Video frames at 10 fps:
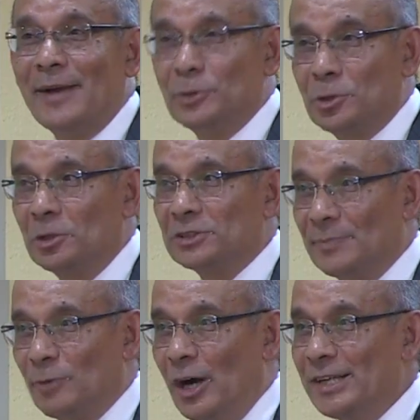I would go to
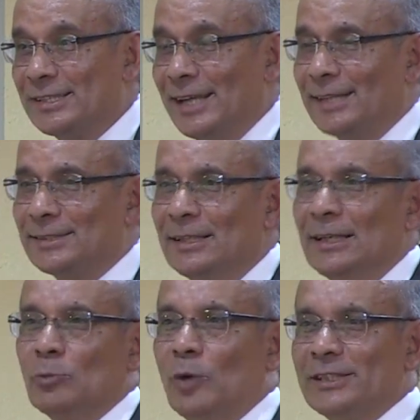the point that
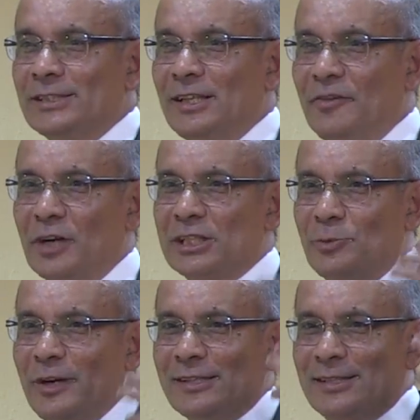what is the difference
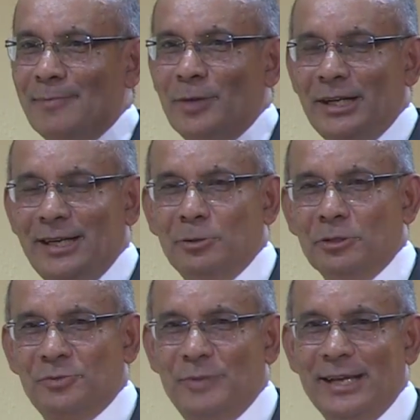between somebody who
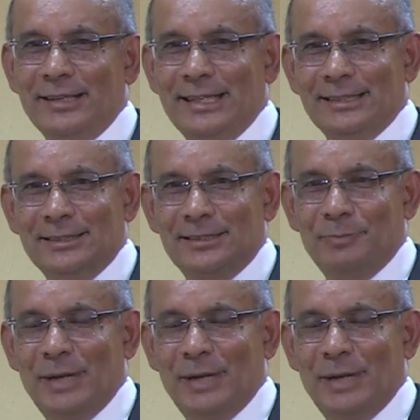is being killed